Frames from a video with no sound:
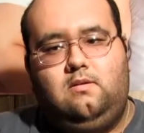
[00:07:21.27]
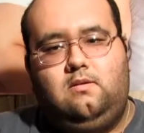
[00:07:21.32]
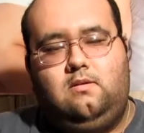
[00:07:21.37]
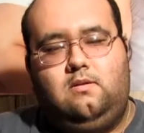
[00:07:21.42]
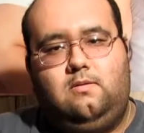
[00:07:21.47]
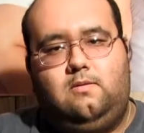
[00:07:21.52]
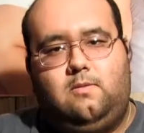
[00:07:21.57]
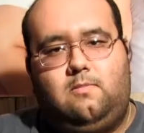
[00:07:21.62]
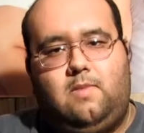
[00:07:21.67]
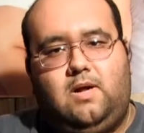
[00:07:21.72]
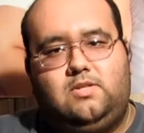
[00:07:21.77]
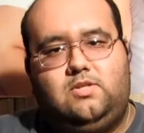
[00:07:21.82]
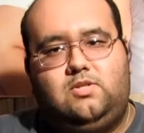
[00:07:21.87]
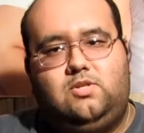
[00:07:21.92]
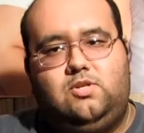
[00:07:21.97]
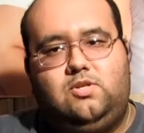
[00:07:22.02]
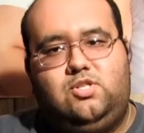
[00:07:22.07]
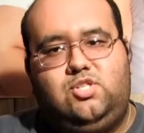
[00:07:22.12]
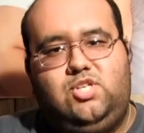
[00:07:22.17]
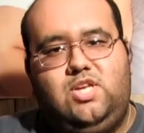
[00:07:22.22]
or the
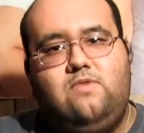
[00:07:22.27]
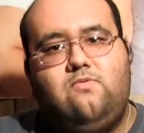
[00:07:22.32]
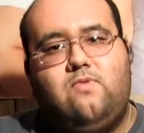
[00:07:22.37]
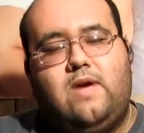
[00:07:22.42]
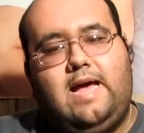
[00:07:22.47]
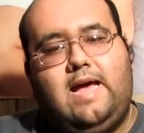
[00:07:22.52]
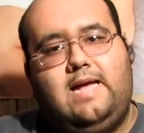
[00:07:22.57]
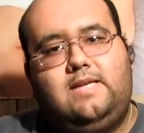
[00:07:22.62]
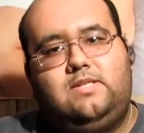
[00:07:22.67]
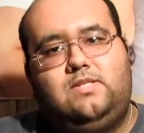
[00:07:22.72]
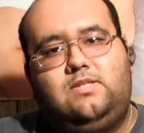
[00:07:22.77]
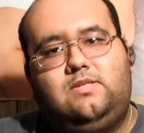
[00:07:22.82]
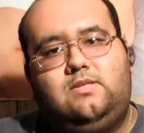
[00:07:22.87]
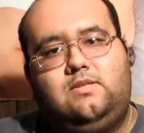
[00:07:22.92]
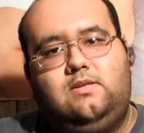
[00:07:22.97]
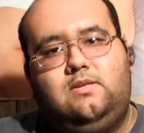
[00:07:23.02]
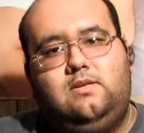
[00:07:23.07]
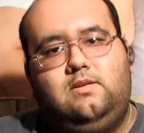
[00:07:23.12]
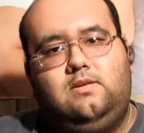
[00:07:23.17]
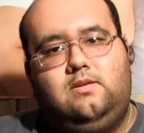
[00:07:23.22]
monster G-Ras,
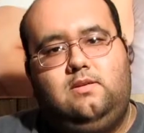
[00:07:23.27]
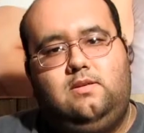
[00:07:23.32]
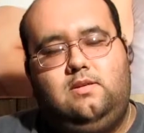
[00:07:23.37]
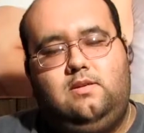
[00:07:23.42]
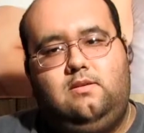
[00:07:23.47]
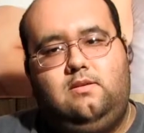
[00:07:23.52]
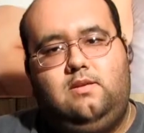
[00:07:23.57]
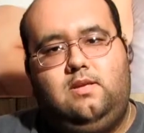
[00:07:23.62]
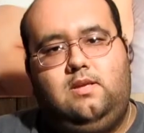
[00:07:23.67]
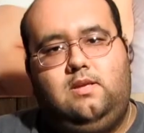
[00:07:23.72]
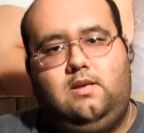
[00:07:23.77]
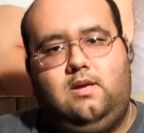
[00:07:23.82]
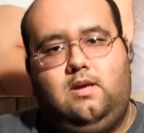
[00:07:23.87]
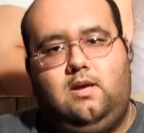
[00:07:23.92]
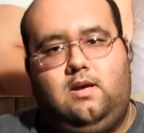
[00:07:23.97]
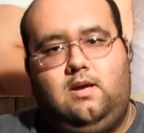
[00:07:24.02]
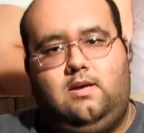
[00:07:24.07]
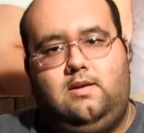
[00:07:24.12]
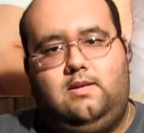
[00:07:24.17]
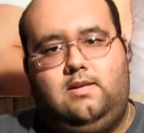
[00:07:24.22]

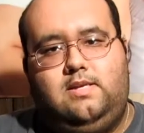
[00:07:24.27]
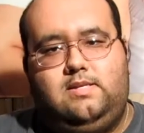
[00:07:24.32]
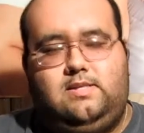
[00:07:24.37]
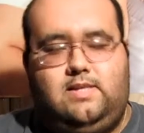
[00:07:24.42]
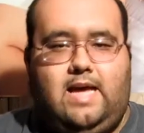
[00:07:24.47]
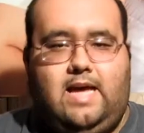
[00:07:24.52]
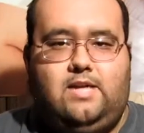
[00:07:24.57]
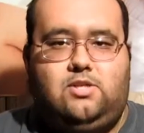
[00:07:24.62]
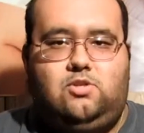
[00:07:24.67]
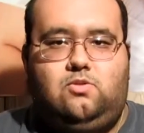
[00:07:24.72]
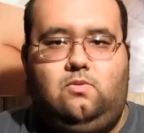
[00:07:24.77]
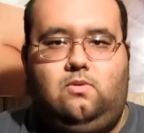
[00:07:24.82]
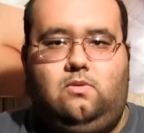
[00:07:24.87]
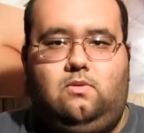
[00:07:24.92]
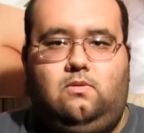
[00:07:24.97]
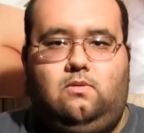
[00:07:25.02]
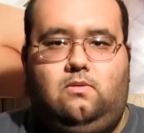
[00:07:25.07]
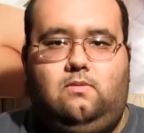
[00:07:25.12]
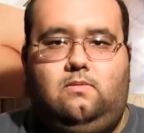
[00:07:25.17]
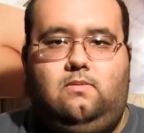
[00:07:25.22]
is
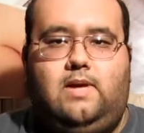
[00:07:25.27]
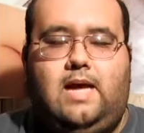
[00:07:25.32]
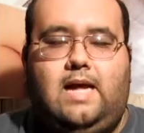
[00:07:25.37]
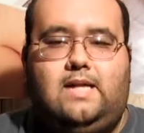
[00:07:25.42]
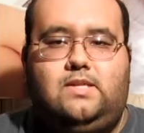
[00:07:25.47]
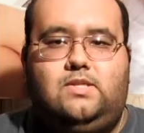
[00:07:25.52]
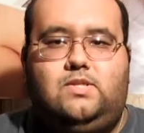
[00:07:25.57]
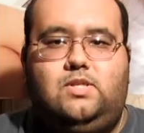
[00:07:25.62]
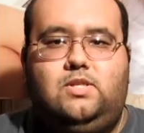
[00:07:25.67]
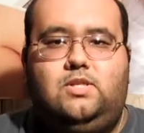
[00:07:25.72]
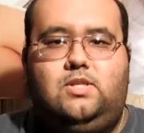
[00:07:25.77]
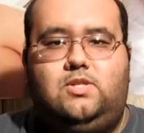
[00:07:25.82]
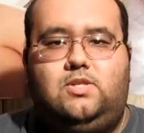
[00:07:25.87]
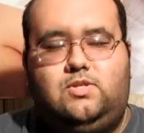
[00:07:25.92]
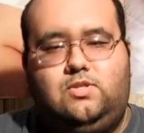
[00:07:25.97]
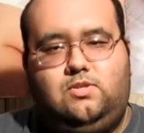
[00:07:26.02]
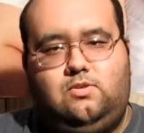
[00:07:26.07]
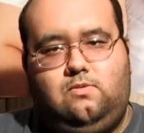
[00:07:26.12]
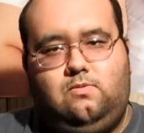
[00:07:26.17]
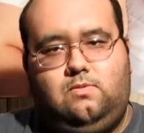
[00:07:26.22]
actual Godzilla
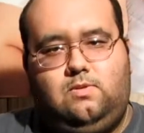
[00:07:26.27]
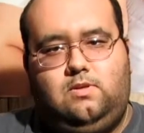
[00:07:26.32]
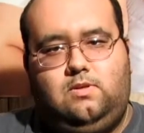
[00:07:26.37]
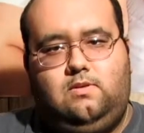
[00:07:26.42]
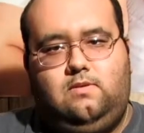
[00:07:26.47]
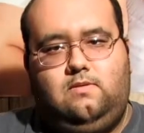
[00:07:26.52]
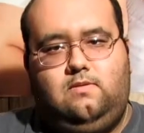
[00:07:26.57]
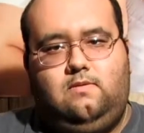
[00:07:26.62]
suit